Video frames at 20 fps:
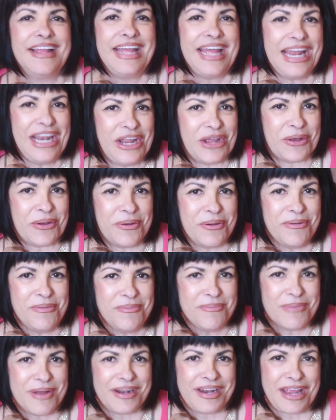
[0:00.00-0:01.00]
Hello,
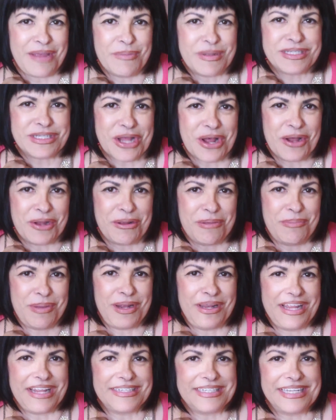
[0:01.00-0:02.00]
my name is Ana
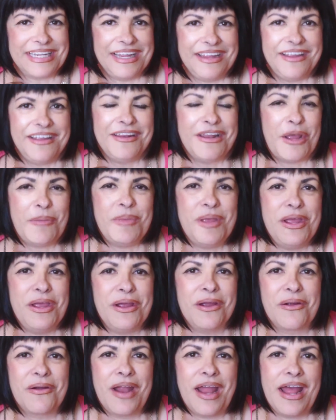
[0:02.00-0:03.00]
Billingsley, and I'm
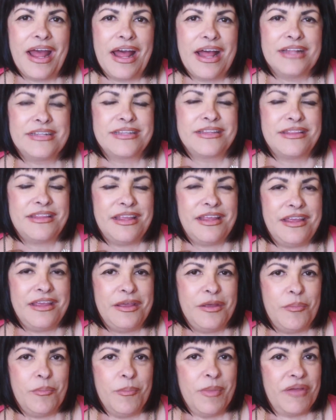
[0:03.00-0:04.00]
here at the
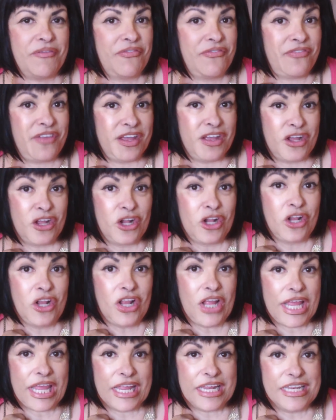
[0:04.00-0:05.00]

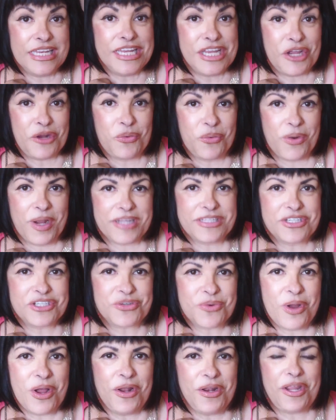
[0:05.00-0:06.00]
Mehfil Indian
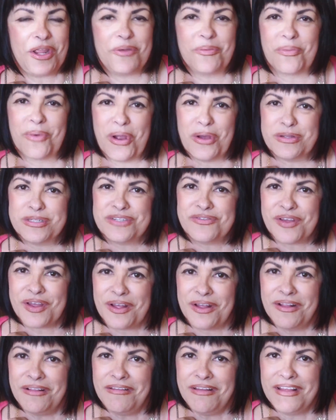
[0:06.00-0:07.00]
Restaurant in
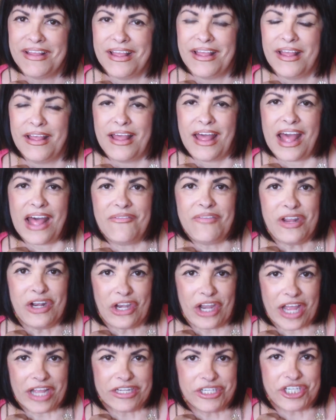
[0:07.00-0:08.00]
Roseville, having
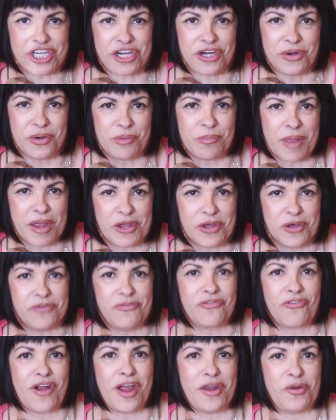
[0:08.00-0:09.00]
lunch here with my good
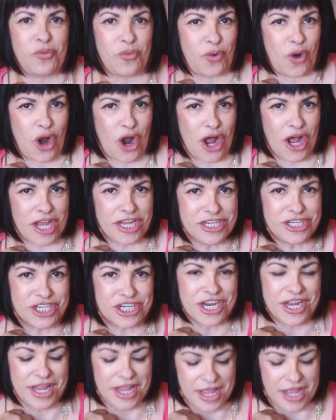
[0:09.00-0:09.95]
friend Raj.